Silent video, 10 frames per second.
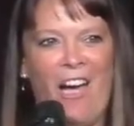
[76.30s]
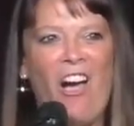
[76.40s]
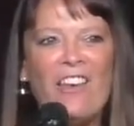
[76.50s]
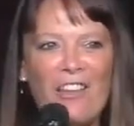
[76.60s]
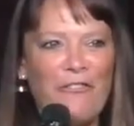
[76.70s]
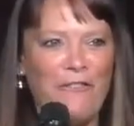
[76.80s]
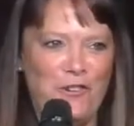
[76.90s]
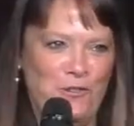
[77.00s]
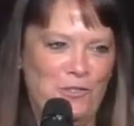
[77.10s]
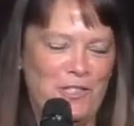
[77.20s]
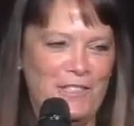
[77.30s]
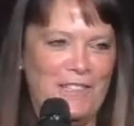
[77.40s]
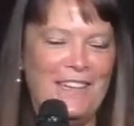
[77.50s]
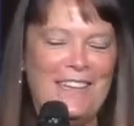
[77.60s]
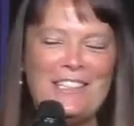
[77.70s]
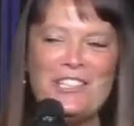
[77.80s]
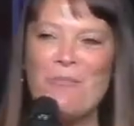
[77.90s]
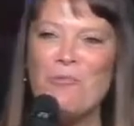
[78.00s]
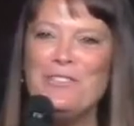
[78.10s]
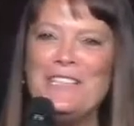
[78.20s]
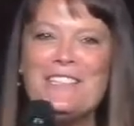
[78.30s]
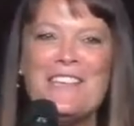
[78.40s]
I love food, and actually I'm on this